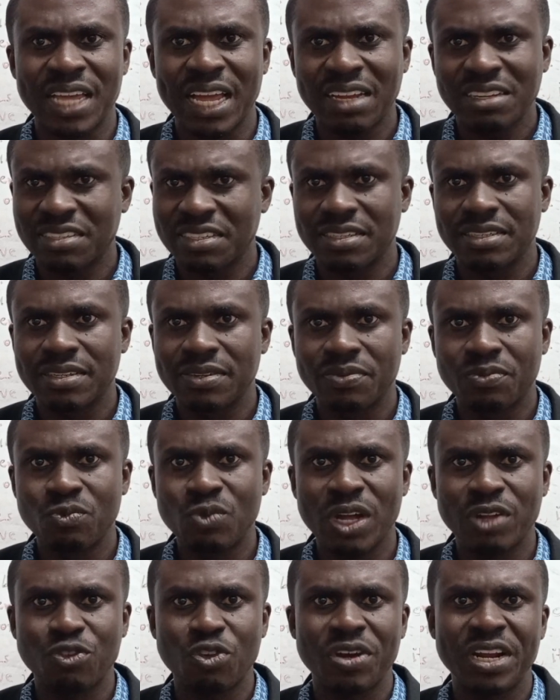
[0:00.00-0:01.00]
Yes,
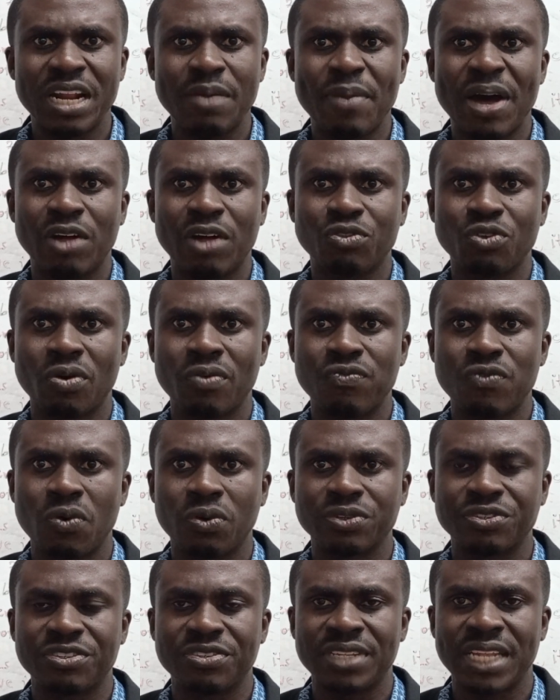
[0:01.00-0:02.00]
we are talking about, of
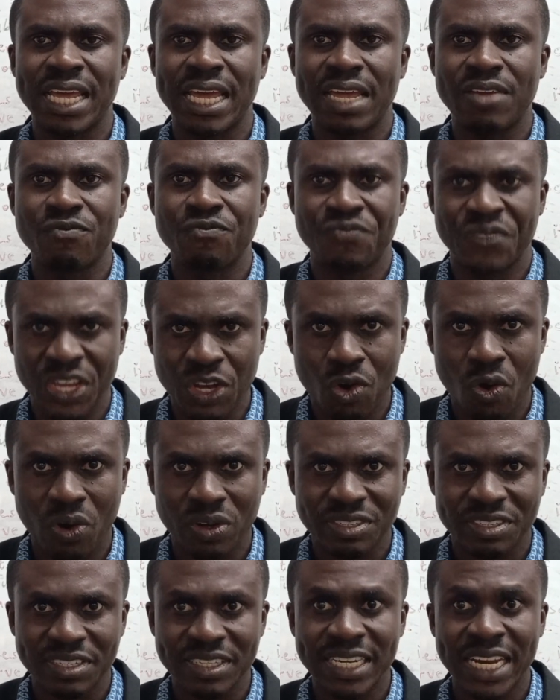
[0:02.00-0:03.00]
course, the
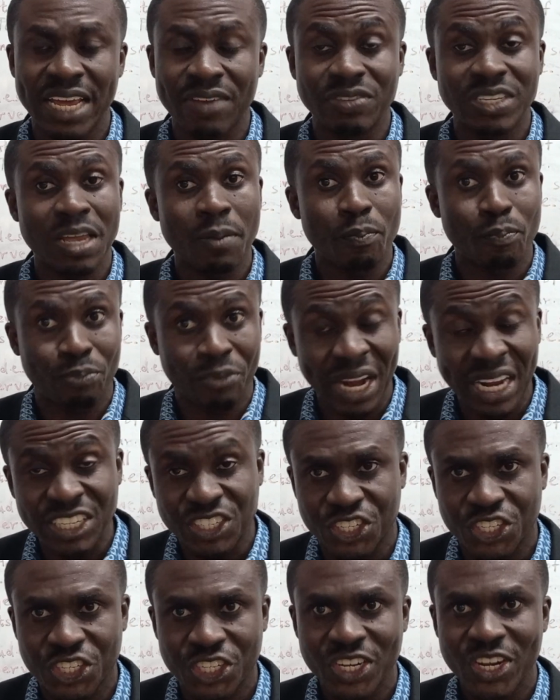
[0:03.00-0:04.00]
vagus nerve. It's a
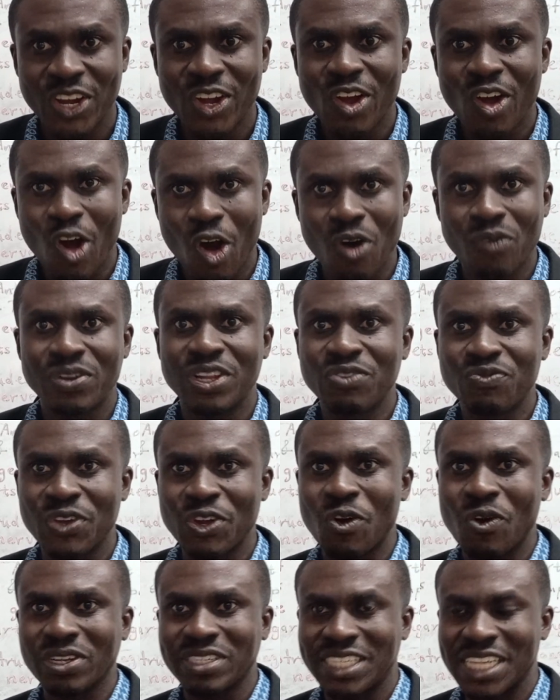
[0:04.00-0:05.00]
branch of this
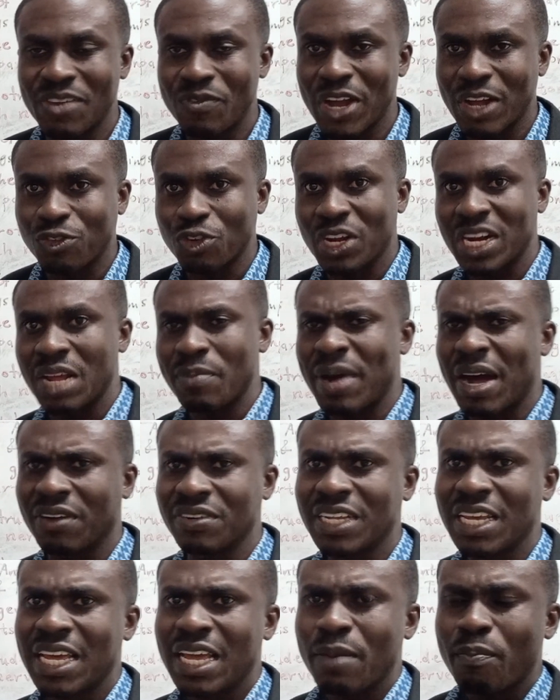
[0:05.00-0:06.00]
vagus nerve we are talking
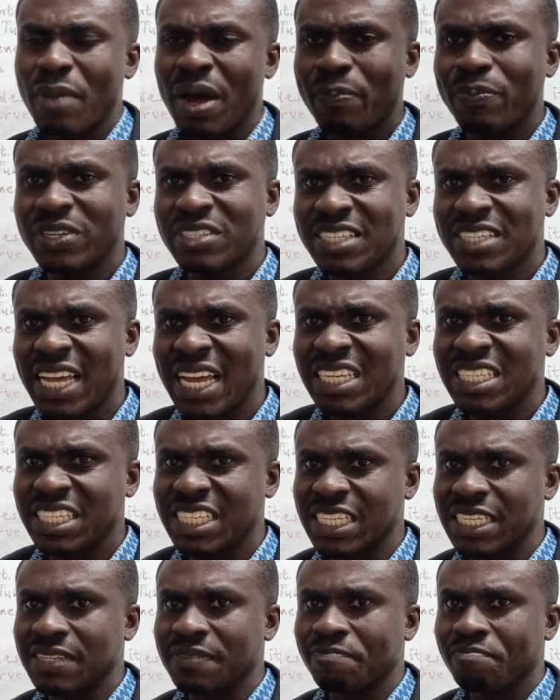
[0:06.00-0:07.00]
about. But
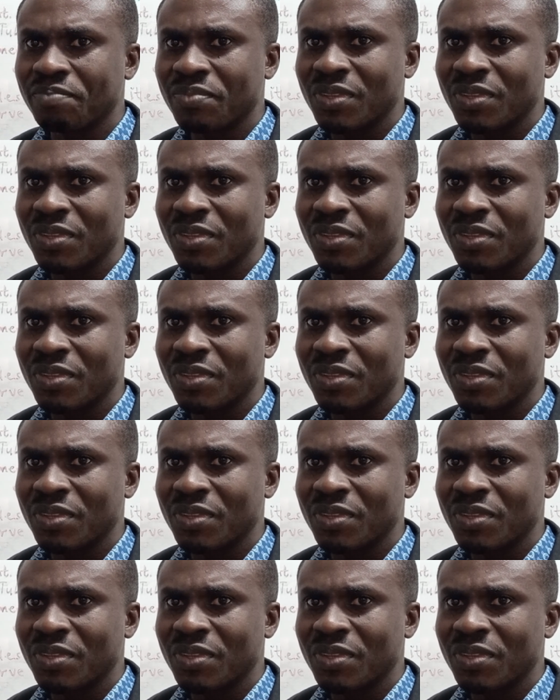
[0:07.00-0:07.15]
precisely,